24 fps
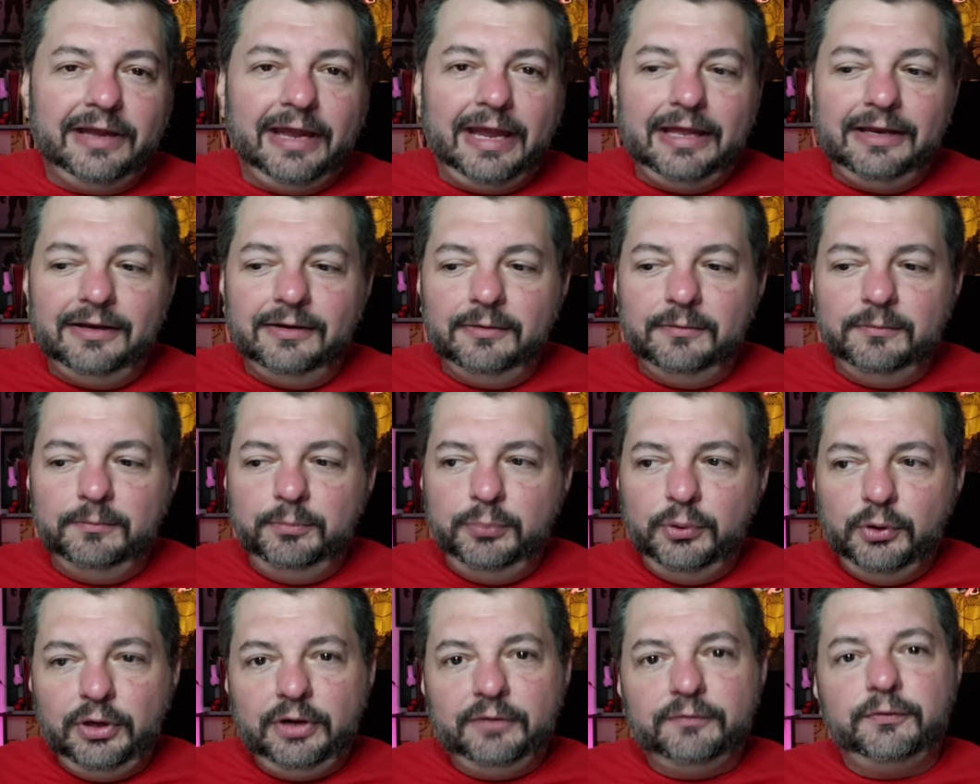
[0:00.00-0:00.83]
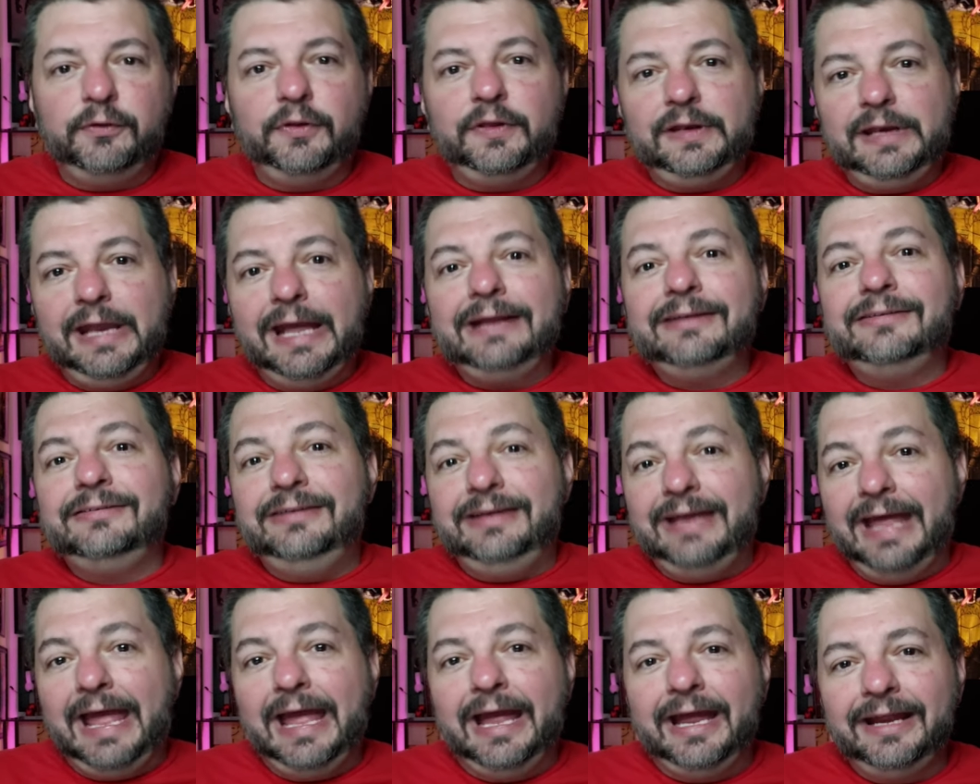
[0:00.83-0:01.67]
and put it for the next
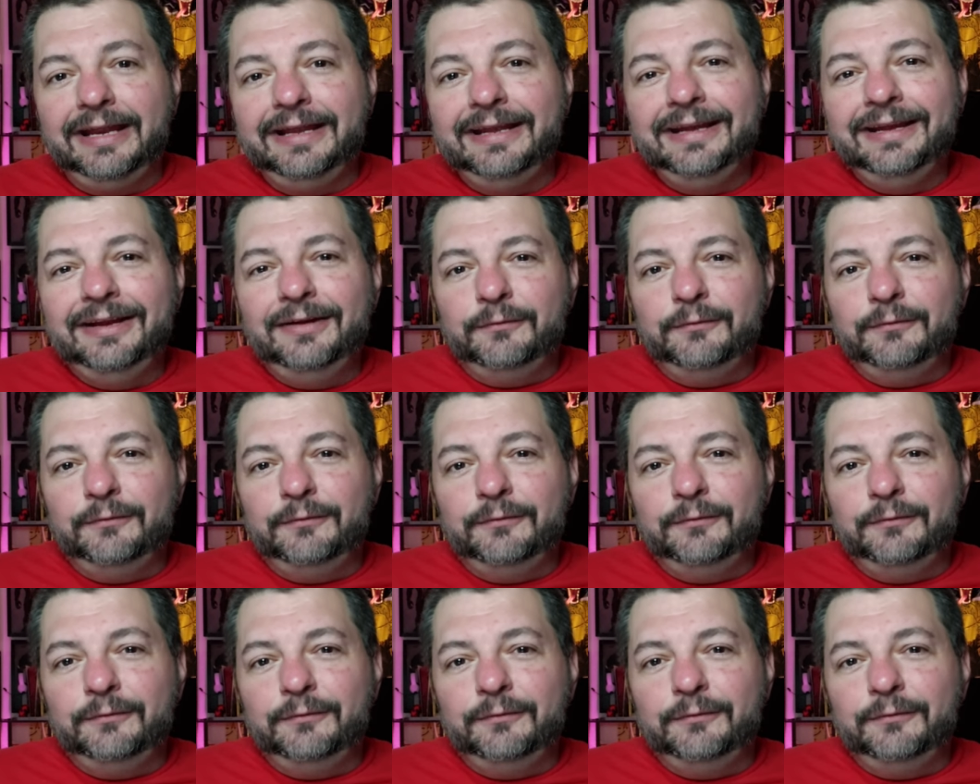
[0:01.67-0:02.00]
day,